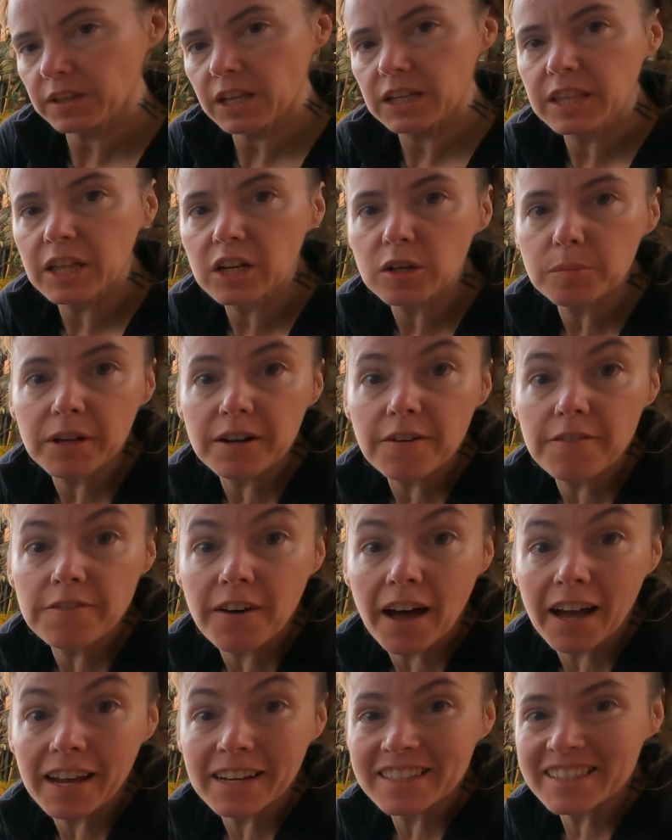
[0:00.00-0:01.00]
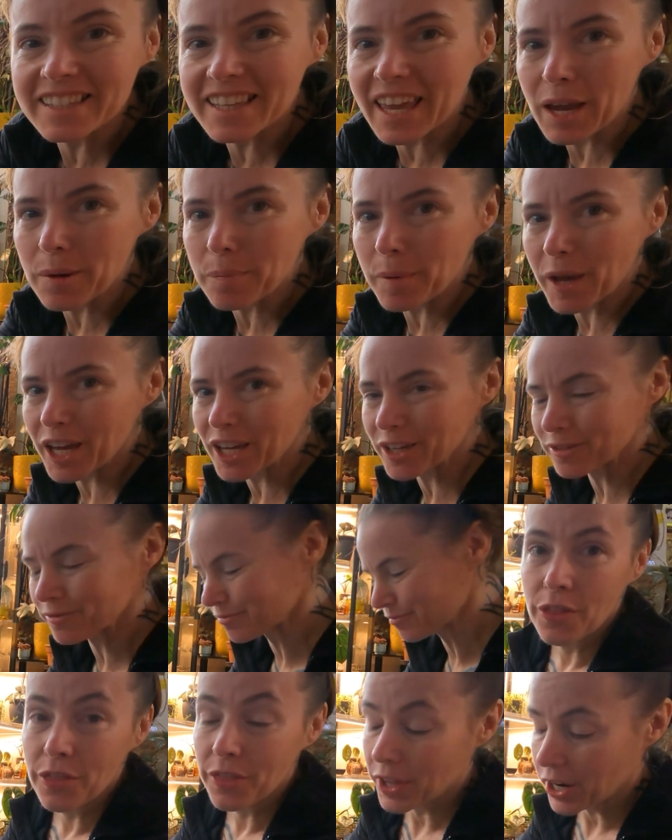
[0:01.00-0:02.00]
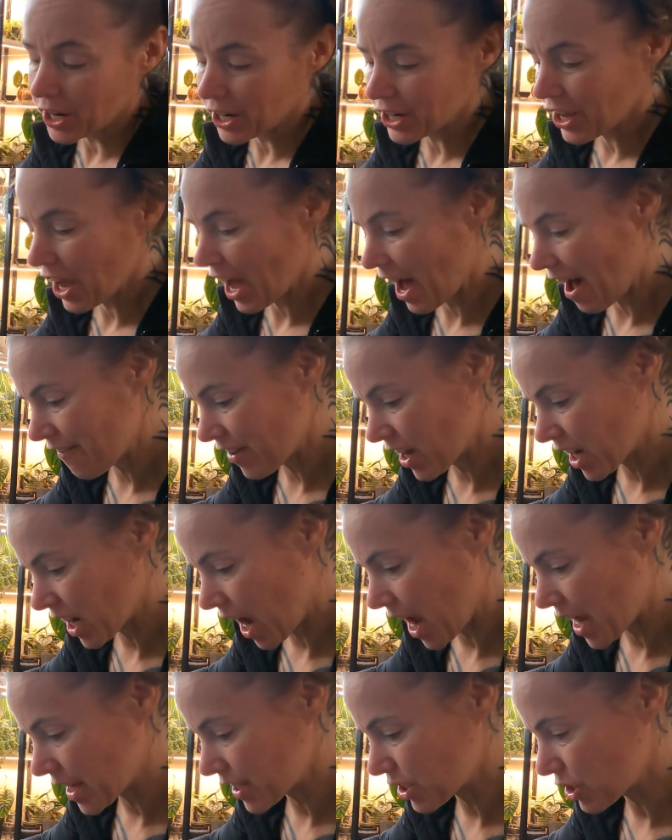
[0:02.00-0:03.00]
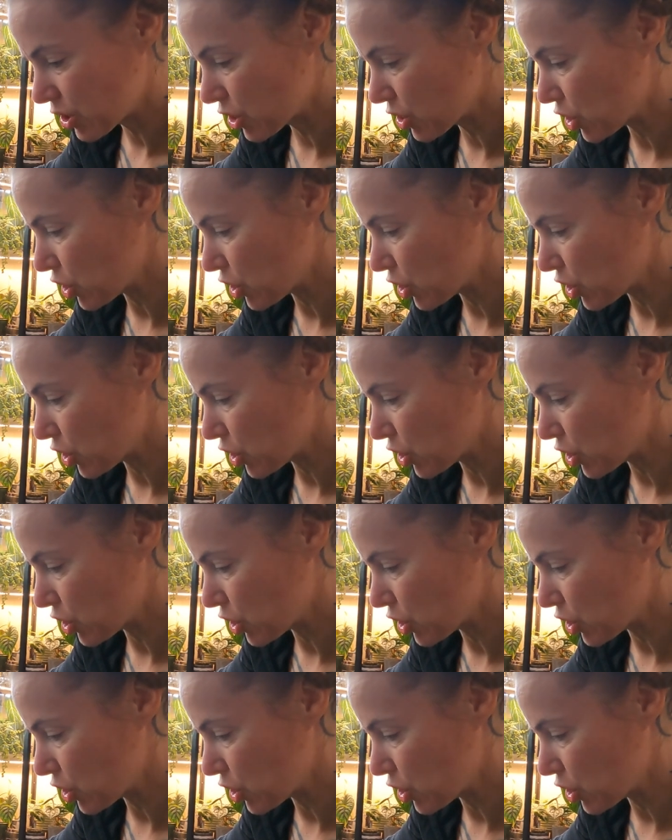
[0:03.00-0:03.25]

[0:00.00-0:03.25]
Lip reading: A little bit of fine scaping. There you have it, guys.